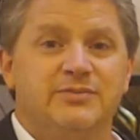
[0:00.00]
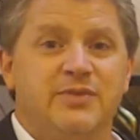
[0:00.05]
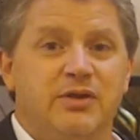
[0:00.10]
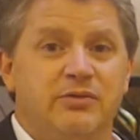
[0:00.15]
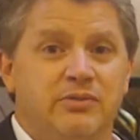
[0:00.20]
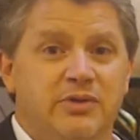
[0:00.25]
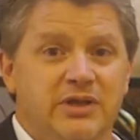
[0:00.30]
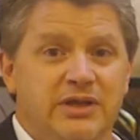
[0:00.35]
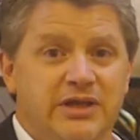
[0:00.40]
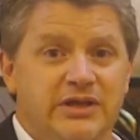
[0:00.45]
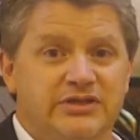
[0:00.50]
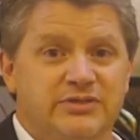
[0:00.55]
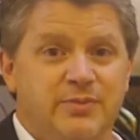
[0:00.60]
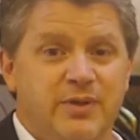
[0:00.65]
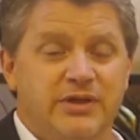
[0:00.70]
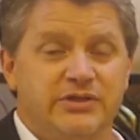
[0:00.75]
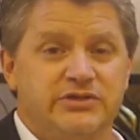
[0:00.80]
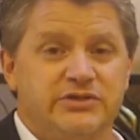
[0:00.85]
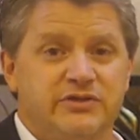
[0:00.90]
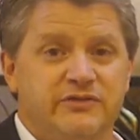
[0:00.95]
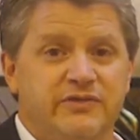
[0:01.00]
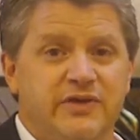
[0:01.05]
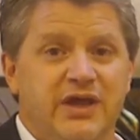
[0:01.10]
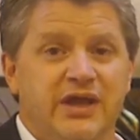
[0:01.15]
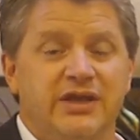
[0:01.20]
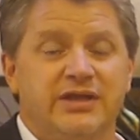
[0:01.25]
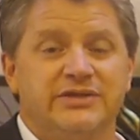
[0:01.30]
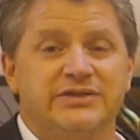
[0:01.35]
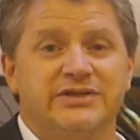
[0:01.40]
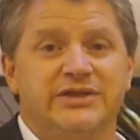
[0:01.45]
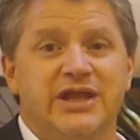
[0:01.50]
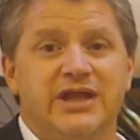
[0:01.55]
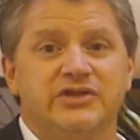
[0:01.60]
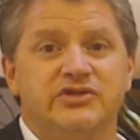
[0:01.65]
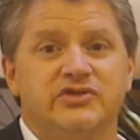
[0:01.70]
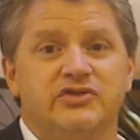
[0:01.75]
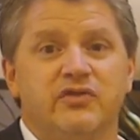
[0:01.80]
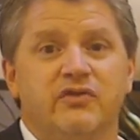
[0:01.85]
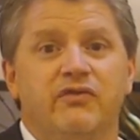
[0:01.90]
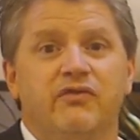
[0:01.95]
to be really expensive, and it
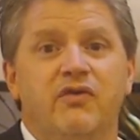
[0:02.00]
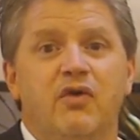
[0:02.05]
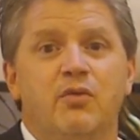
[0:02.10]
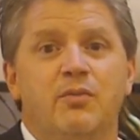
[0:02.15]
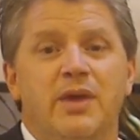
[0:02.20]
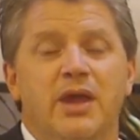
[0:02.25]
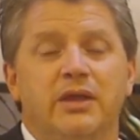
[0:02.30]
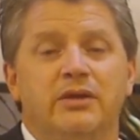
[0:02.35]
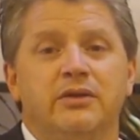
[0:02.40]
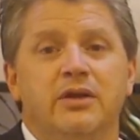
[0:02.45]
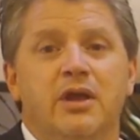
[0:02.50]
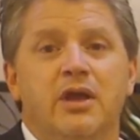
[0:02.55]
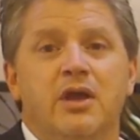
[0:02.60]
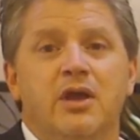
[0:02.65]
tends to foment